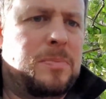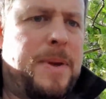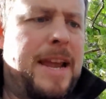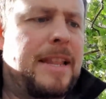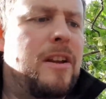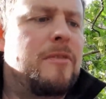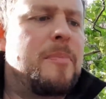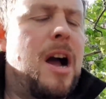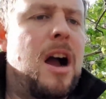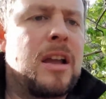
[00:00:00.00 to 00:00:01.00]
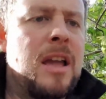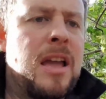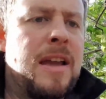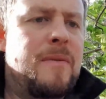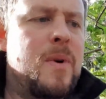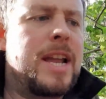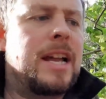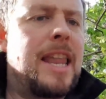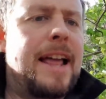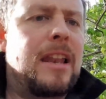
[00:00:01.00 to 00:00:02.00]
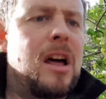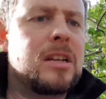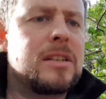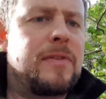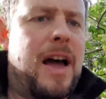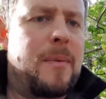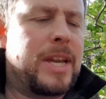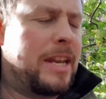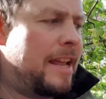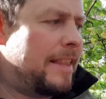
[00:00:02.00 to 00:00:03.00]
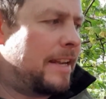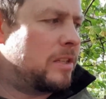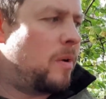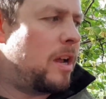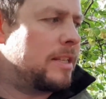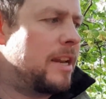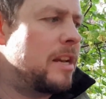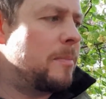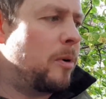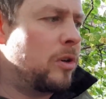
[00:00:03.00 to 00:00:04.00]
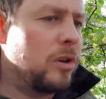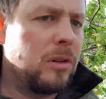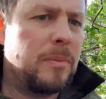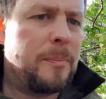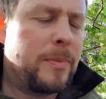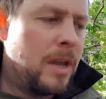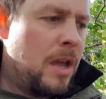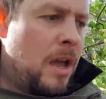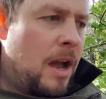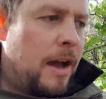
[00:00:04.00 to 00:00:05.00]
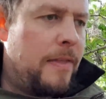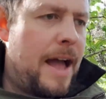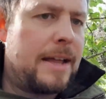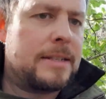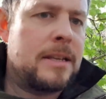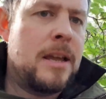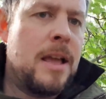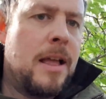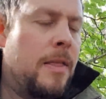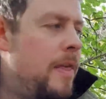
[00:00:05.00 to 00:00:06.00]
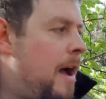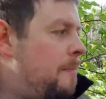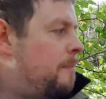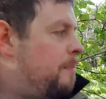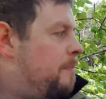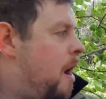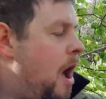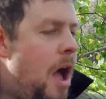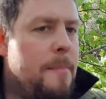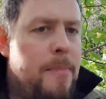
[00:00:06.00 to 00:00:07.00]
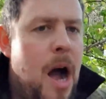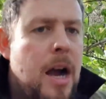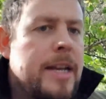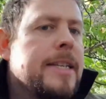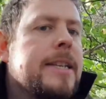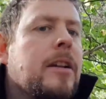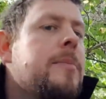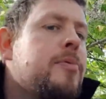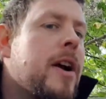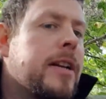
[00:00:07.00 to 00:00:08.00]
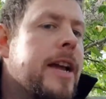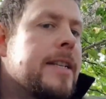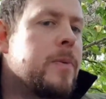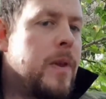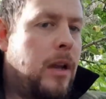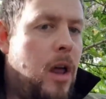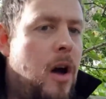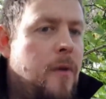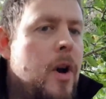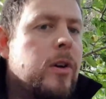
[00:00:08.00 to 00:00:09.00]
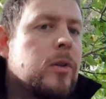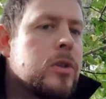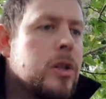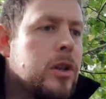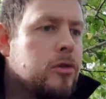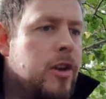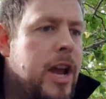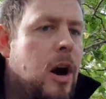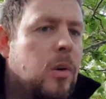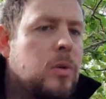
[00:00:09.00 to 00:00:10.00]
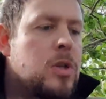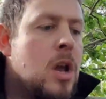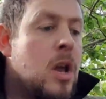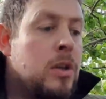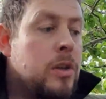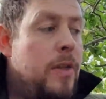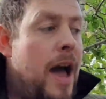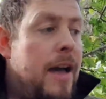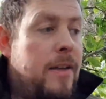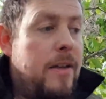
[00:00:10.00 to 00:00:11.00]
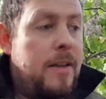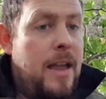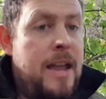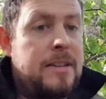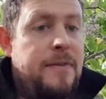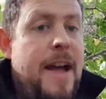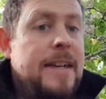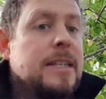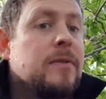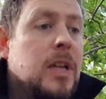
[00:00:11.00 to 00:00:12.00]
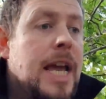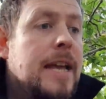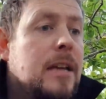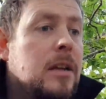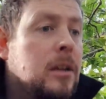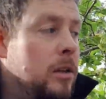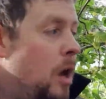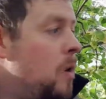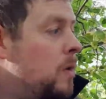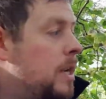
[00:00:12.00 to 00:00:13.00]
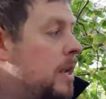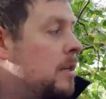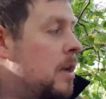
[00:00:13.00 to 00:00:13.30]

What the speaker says: peeling off bark. We collect lots of that. We can add that to our tinder bundle, and that bark is still impregnated with a lot of oils that the tree holds. So that is effectively loaded